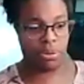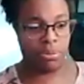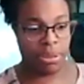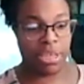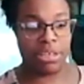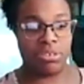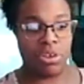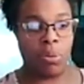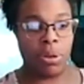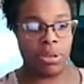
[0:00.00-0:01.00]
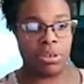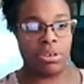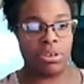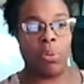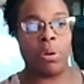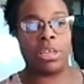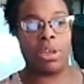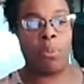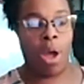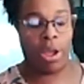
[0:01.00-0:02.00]
because you know
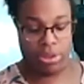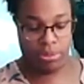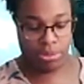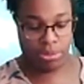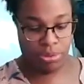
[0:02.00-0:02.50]
because no one